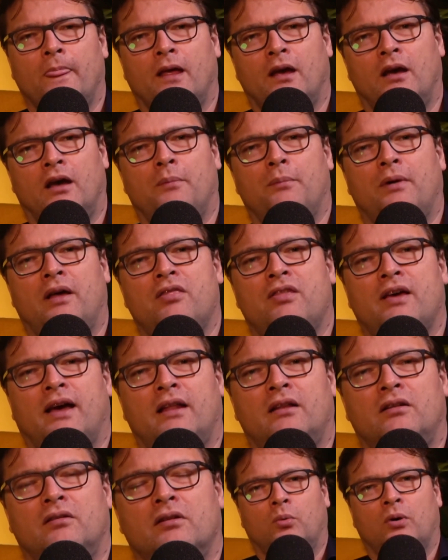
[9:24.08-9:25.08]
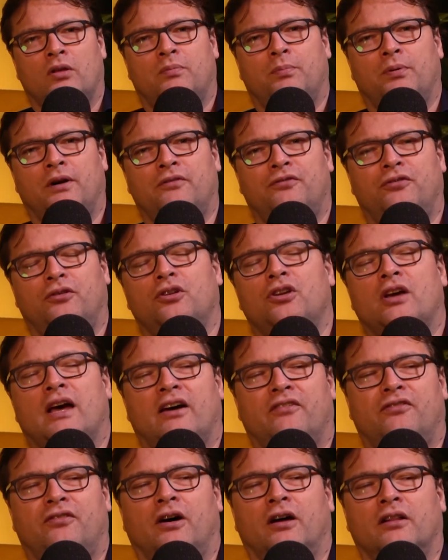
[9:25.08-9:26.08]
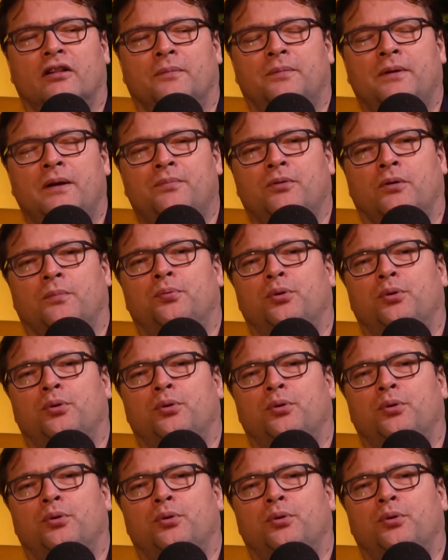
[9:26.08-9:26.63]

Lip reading: And then with Printful, you have other people